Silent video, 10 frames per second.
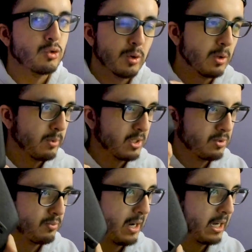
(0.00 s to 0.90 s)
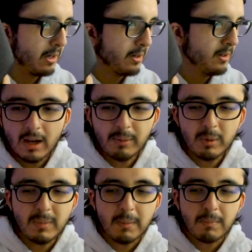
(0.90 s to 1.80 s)
previous Scuf, I think
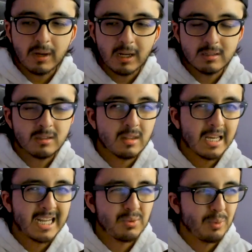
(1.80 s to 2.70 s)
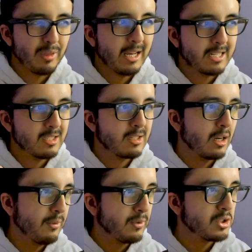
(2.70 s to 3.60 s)
one of my biggest things with like
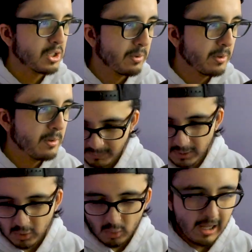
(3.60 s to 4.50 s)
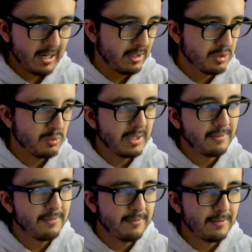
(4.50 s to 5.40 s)
Scuf in general, the build quality doesn't really
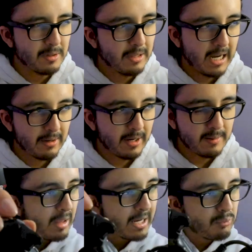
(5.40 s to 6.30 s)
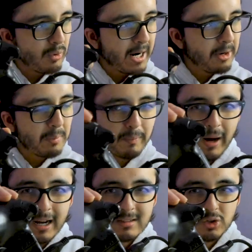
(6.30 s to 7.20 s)
feel that great. Like right out of the
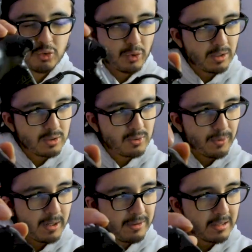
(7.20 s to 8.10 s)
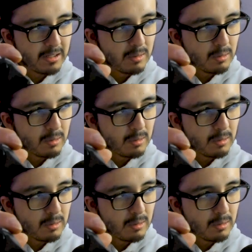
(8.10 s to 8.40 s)
box, the triggers felt a little